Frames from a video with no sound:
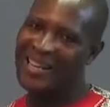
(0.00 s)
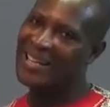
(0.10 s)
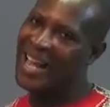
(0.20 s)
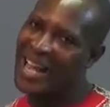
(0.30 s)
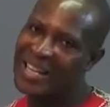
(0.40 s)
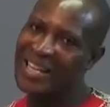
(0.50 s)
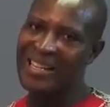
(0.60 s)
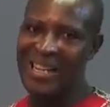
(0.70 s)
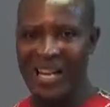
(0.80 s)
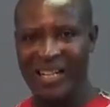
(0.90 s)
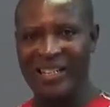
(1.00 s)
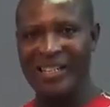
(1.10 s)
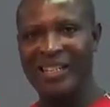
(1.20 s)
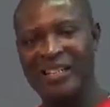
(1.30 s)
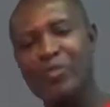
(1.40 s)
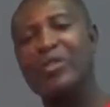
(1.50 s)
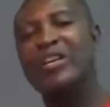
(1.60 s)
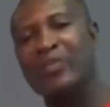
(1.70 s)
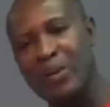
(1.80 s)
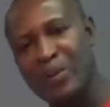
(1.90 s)
and nag and nag, and you
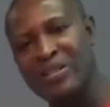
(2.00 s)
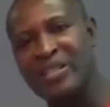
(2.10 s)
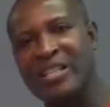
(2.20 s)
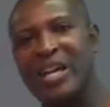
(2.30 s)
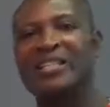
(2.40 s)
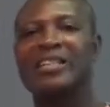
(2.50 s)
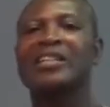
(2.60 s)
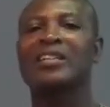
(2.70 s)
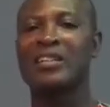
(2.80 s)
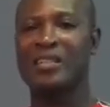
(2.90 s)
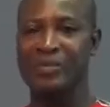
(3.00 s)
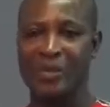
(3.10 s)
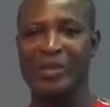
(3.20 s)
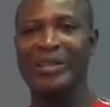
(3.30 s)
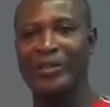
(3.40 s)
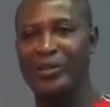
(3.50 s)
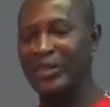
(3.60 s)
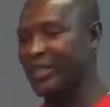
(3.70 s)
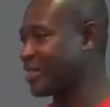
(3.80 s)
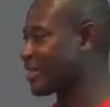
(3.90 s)
give up and say that, let me go and do
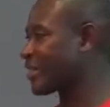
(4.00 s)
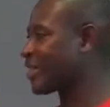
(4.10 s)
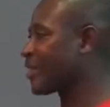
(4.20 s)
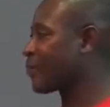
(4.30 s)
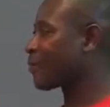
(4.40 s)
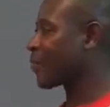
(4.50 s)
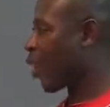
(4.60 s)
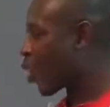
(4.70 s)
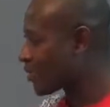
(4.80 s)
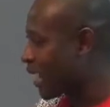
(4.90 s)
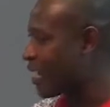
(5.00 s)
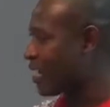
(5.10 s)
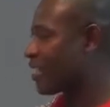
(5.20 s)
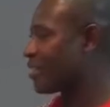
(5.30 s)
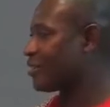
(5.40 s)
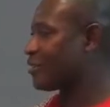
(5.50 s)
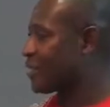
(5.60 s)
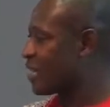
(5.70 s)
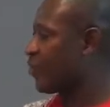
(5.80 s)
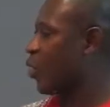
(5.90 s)
it. Order. They
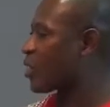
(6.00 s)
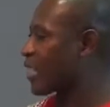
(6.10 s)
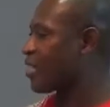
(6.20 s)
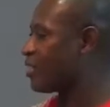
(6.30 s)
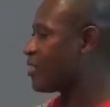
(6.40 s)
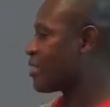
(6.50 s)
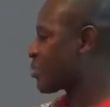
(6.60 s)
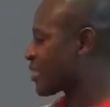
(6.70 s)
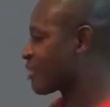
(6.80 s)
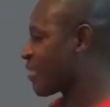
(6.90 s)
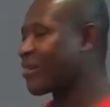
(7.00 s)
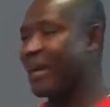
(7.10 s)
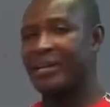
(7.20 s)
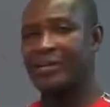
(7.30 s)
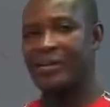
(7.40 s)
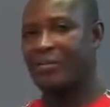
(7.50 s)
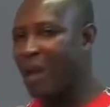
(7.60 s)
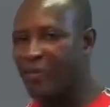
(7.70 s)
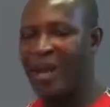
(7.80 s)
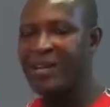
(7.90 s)
give order, they will set deadline.
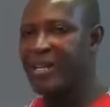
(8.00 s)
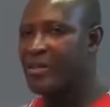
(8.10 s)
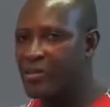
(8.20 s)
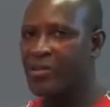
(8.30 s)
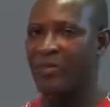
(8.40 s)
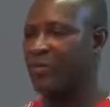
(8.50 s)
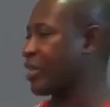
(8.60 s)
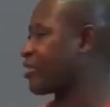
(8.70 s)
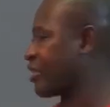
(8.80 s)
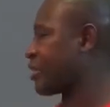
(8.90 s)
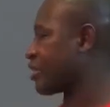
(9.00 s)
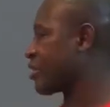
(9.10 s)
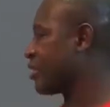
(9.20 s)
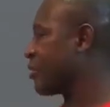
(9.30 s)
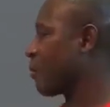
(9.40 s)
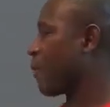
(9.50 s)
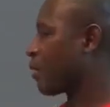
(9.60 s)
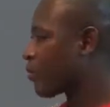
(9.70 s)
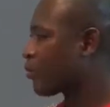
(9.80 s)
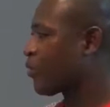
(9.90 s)
By Friday, you should have finished this.
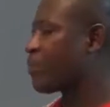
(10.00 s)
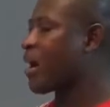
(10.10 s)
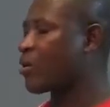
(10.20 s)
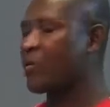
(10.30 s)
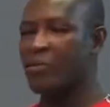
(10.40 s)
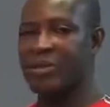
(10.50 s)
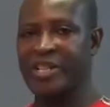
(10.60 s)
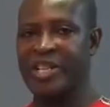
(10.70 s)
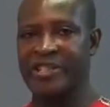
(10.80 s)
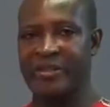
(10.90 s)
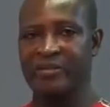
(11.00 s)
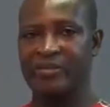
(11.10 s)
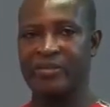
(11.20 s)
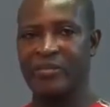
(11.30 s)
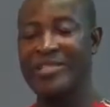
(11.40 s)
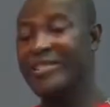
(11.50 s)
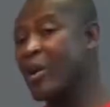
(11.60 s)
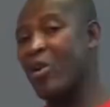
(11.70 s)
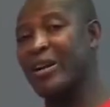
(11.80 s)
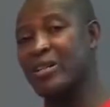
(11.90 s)
Verbal confrontation. They say
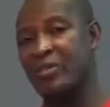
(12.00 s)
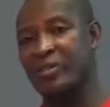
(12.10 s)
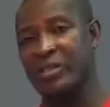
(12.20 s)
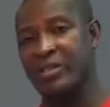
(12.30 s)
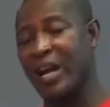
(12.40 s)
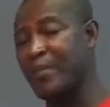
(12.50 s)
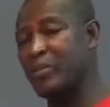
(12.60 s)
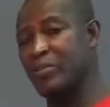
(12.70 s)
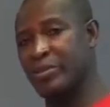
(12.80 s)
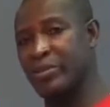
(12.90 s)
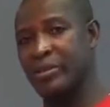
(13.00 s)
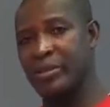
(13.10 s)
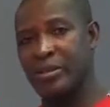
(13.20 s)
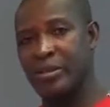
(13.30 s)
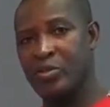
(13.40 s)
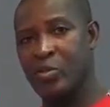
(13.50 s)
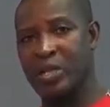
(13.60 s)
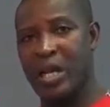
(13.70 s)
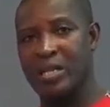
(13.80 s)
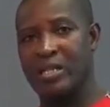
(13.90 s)
all kinds of things, abuse. So
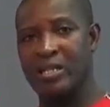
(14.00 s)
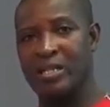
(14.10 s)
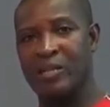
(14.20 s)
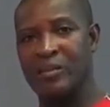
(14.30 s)
that,